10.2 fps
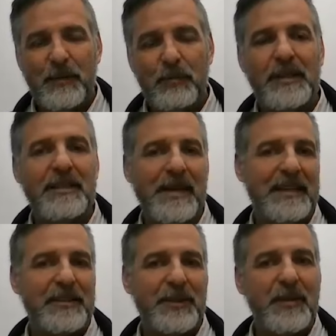really
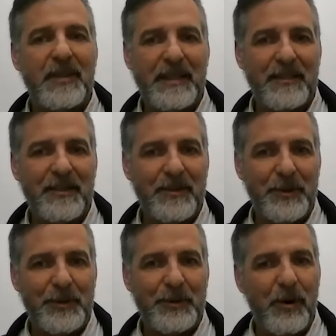makes you think
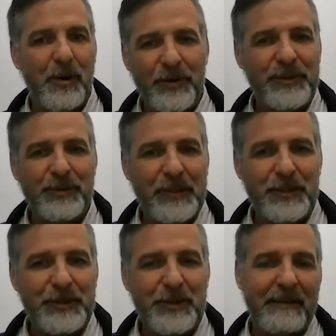through all the
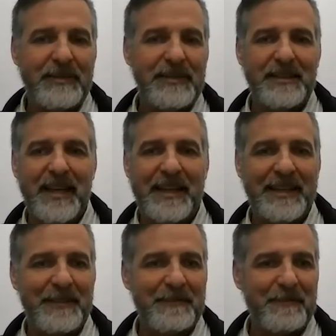structures you have in
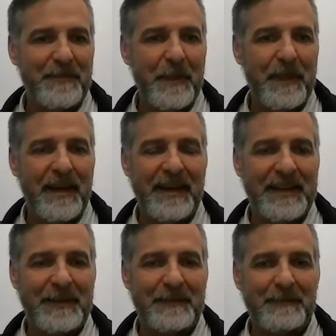society.
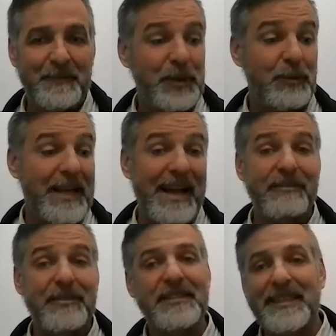You don't
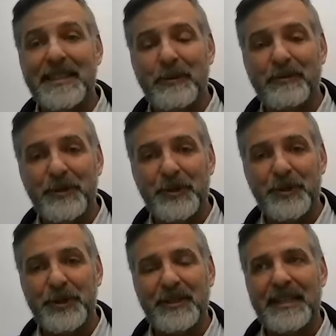have a sustainable
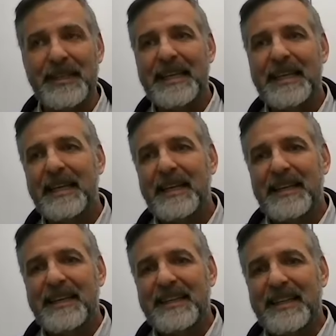future
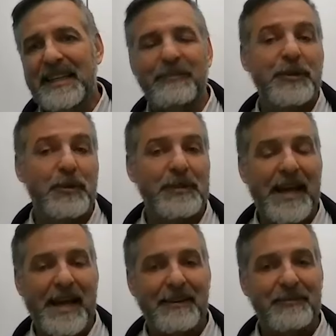if you don't
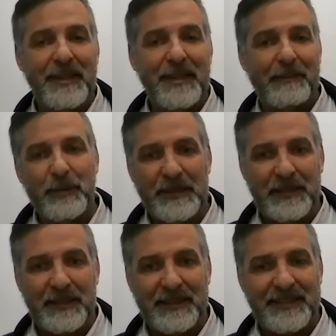have climate
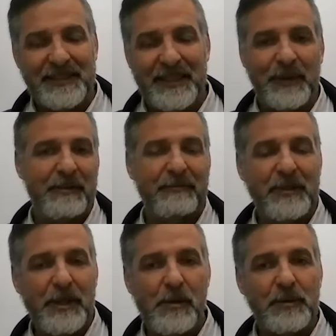resilience, and if
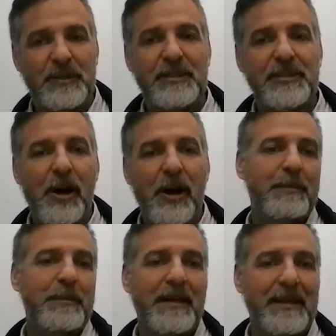we don't
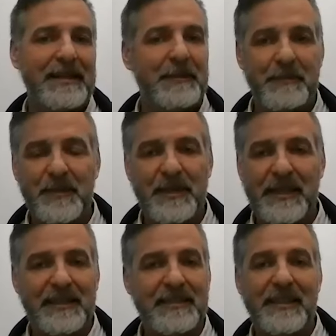stop
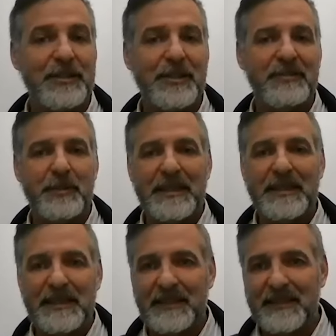the extinction of
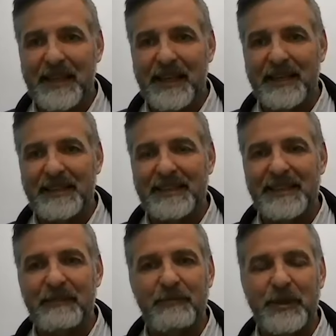species, and
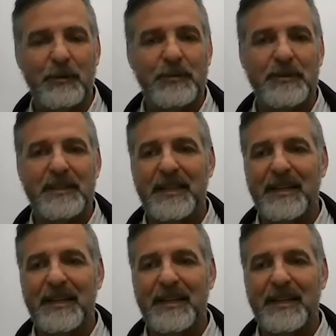if we don't